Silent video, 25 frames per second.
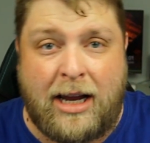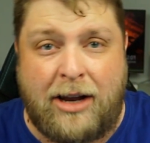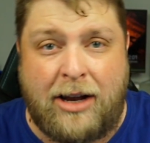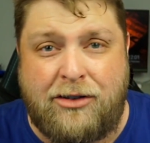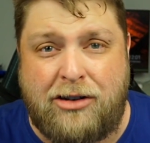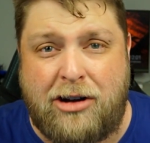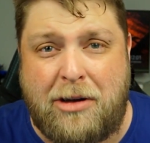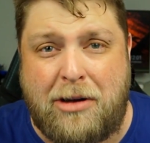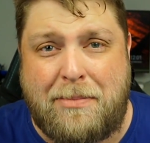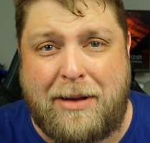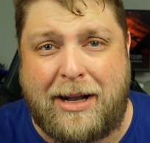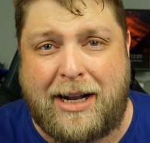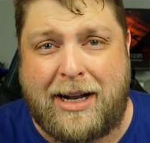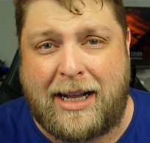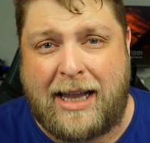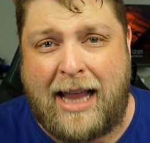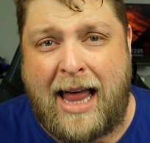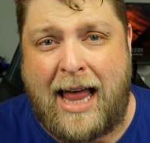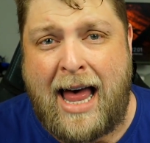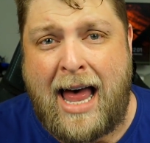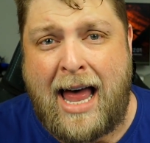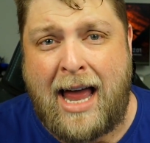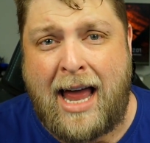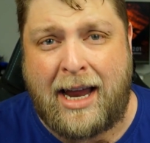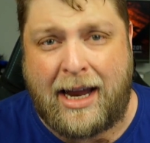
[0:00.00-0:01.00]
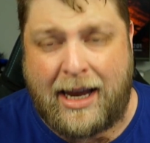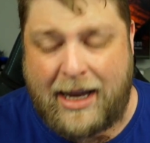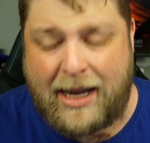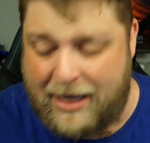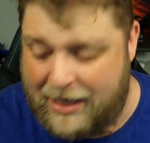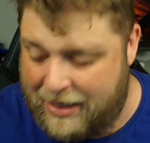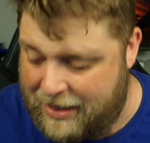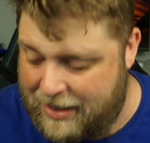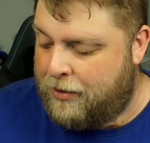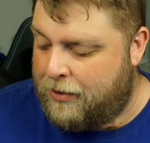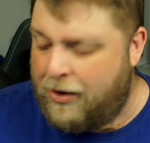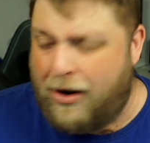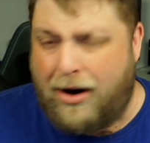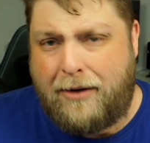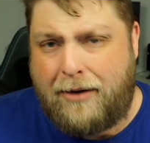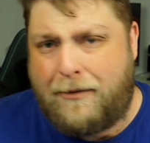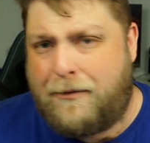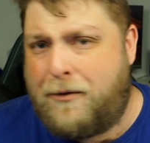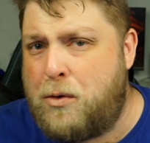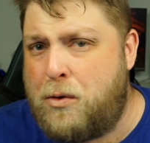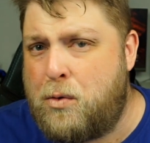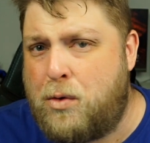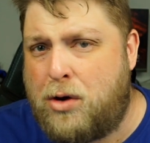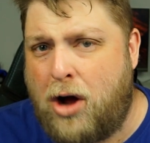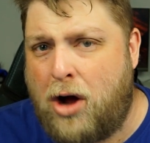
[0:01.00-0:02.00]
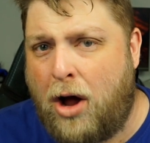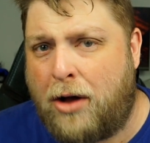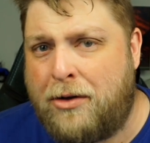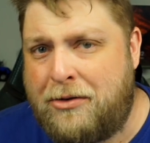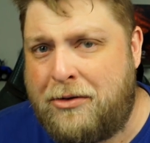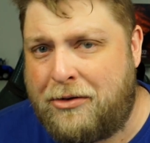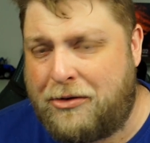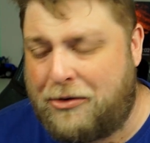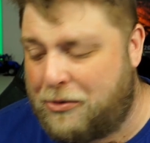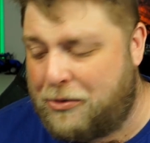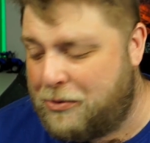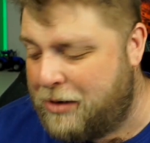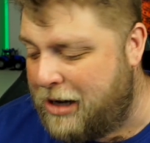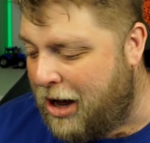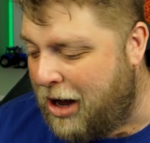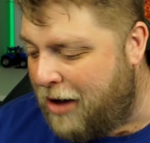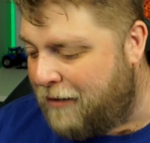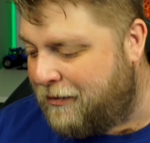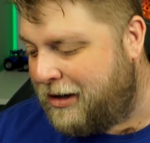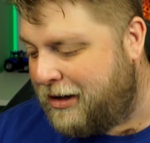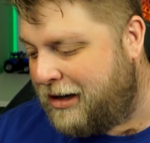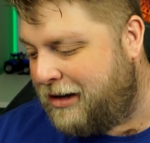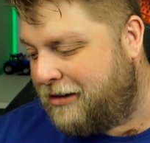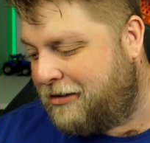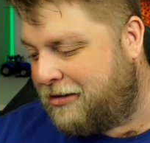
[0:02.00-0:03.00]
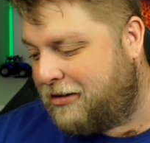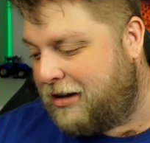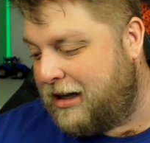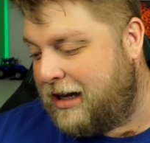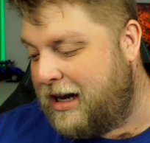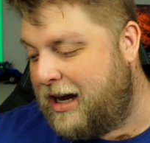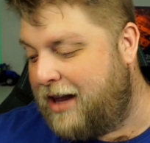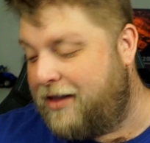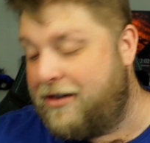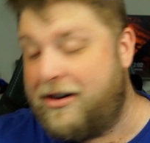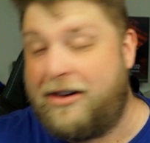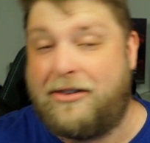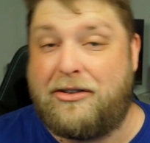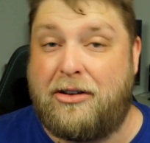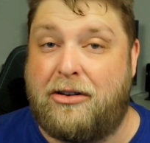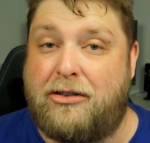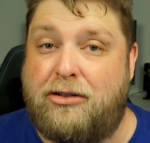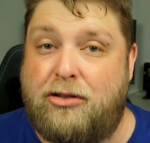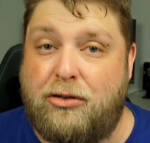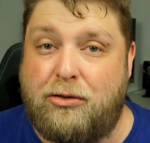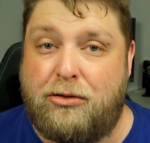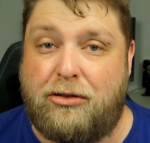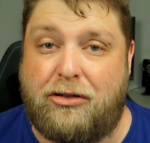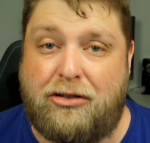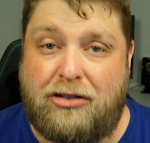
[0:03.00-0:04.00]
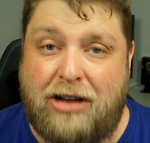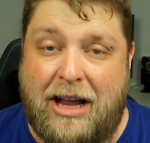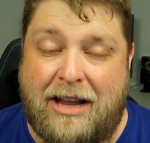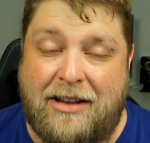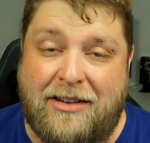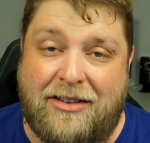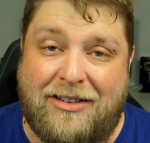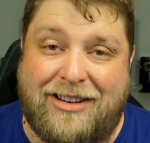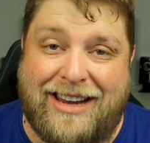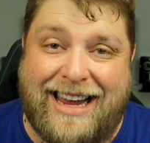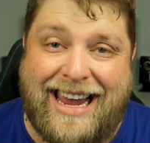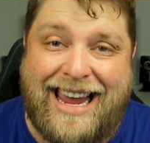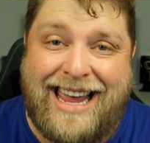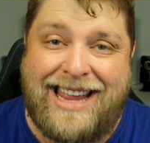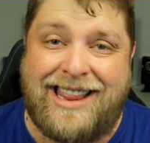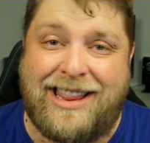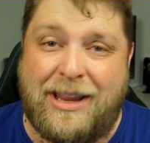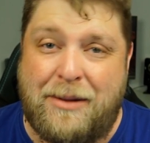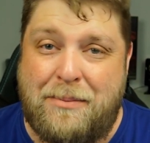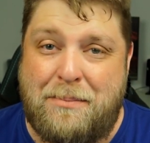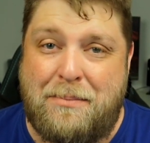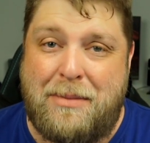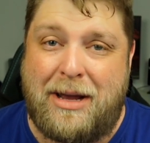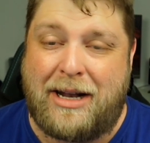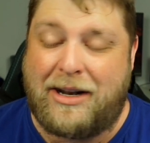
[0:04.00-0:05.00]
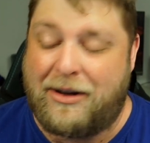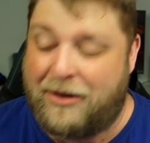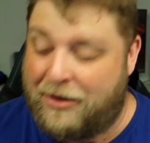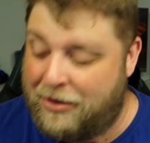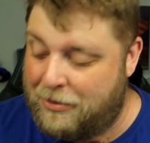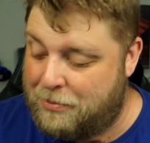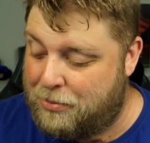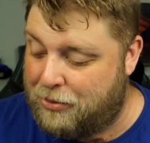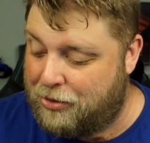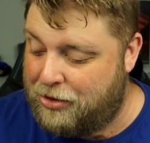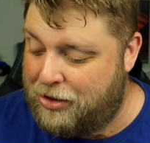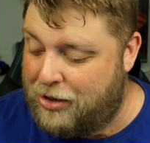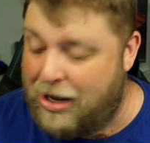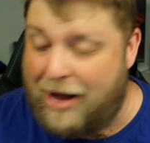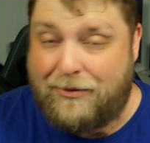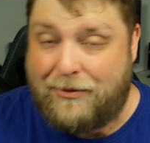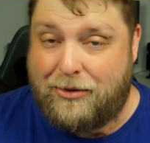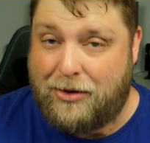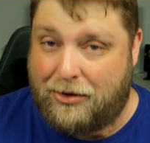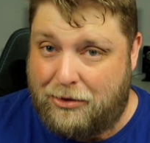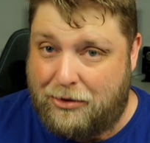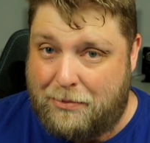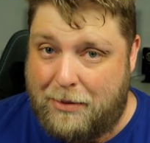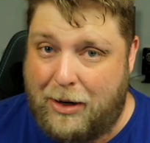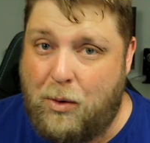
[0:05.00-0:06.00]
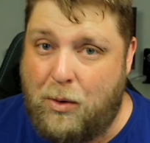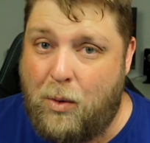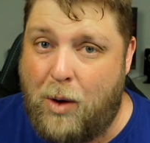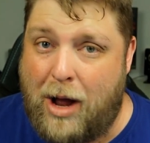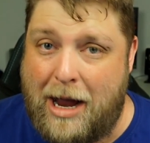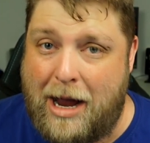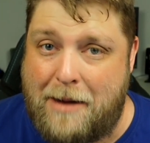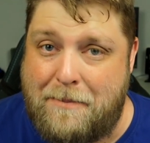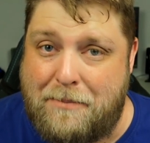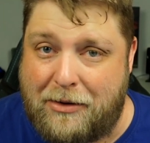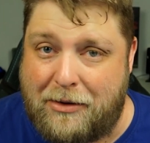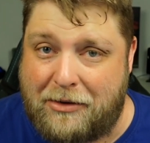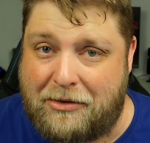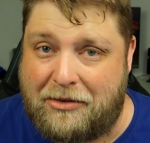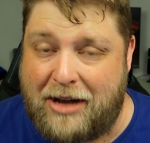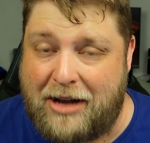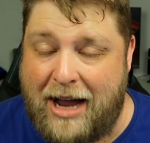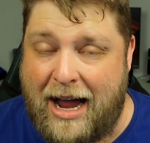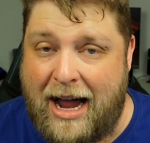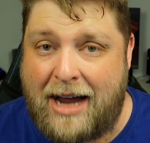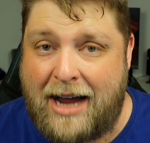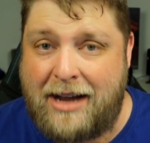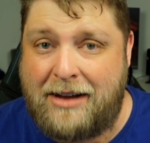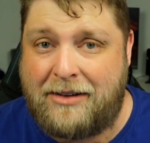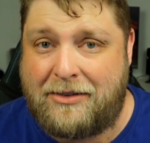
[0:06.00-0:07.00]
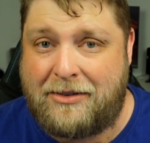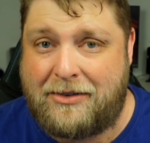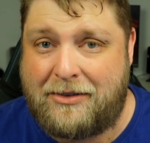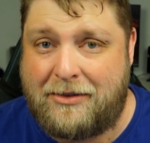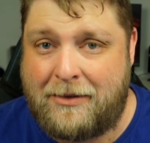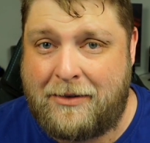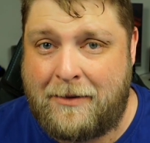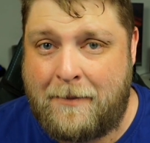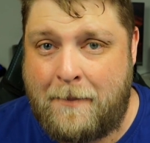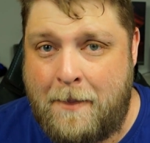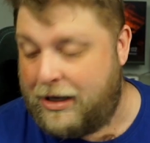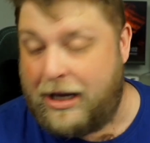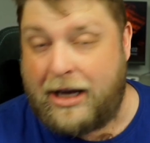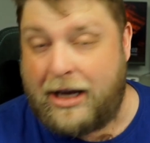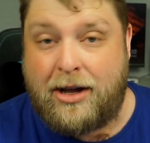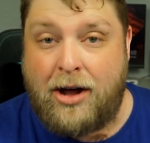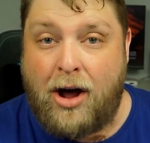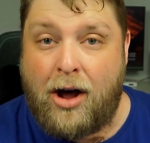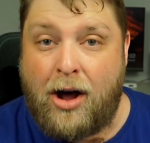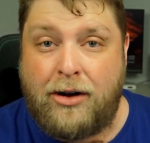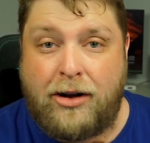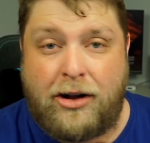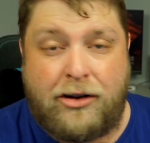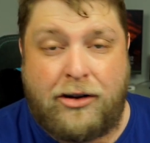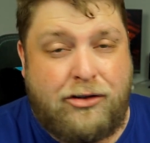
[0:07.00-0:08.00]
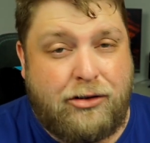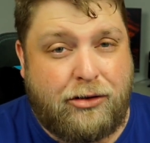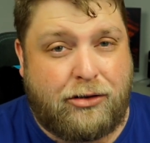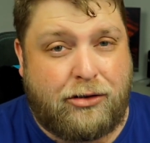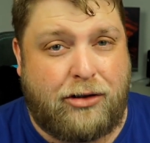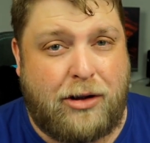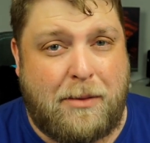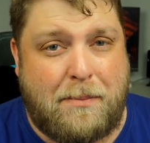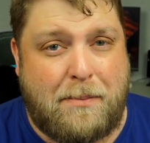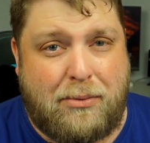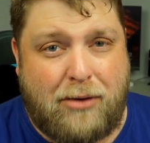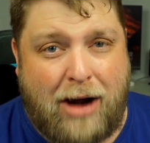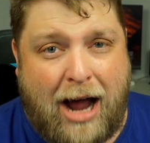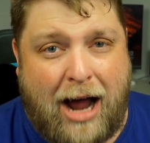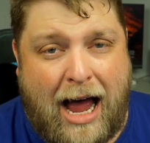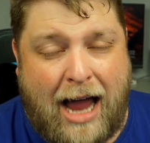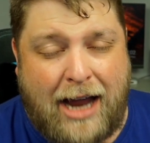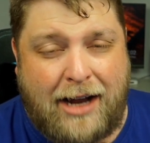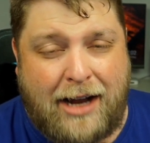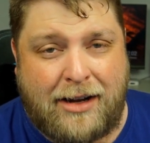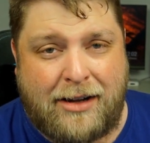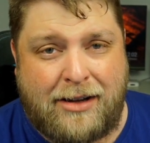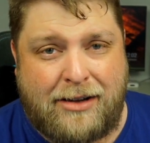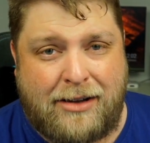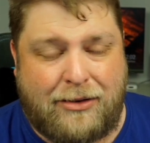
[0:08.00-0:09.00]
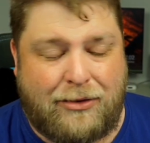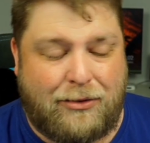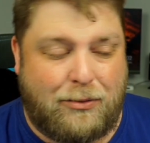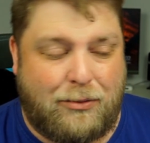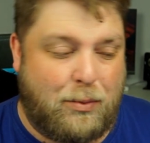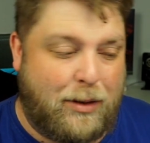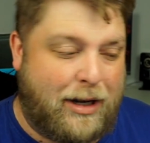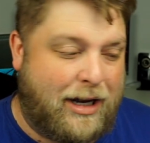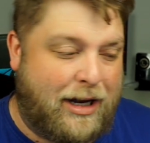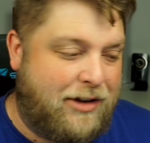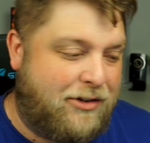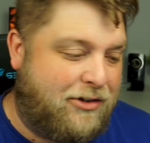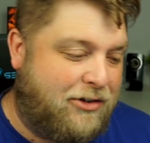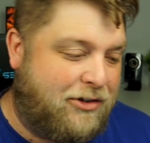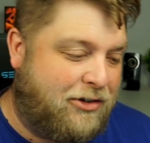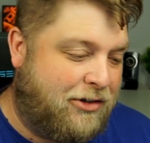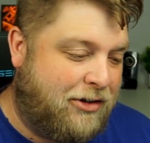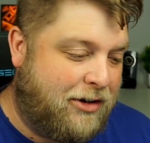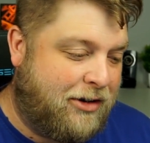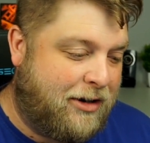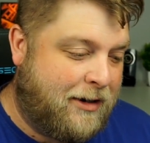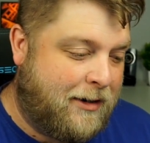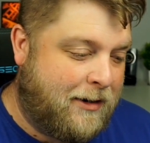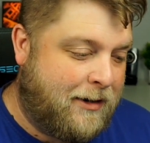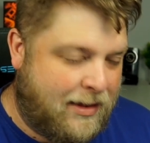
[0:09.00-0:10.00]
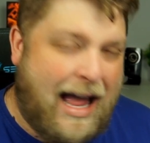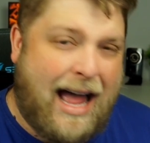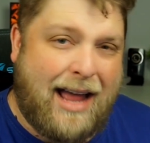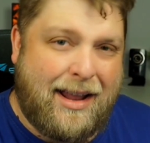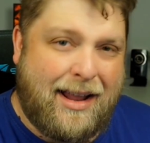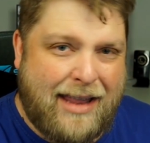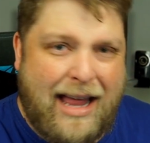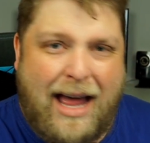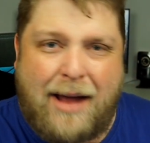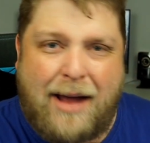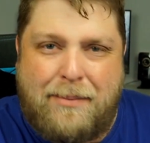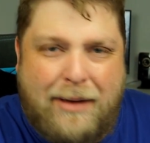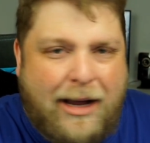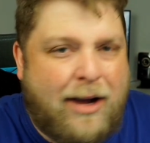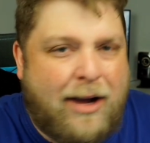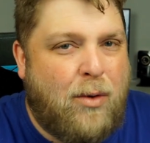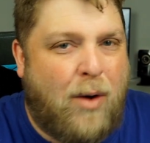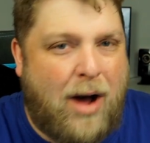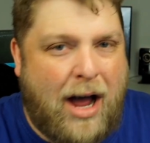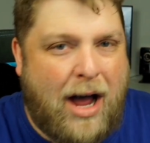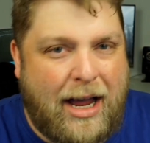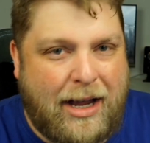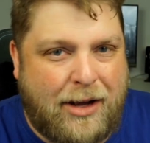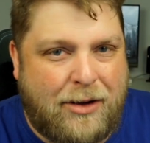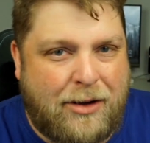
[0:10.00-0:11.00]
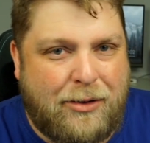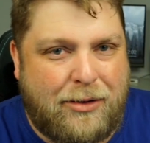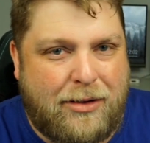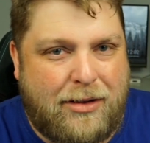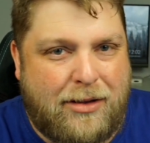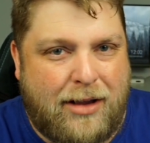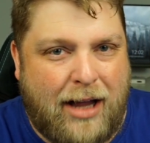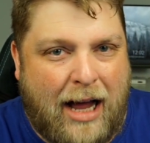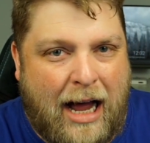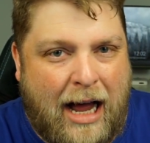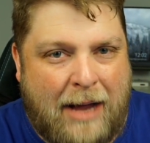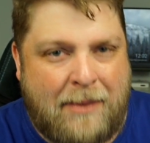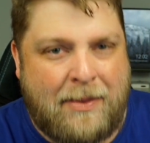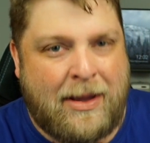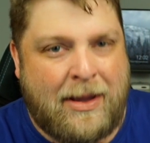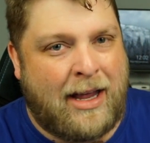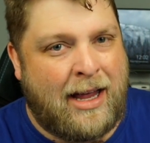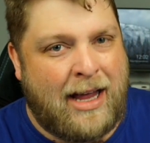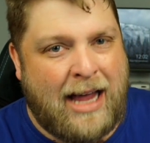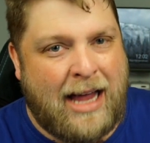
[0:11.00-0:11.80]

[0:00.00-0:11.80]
Gives you a bit of light. There are a few cons to it, obviously. There is a touch sensor in the middle, but you have got to be quite precise. You can't adjust the brightness, which that'd be quite good, that.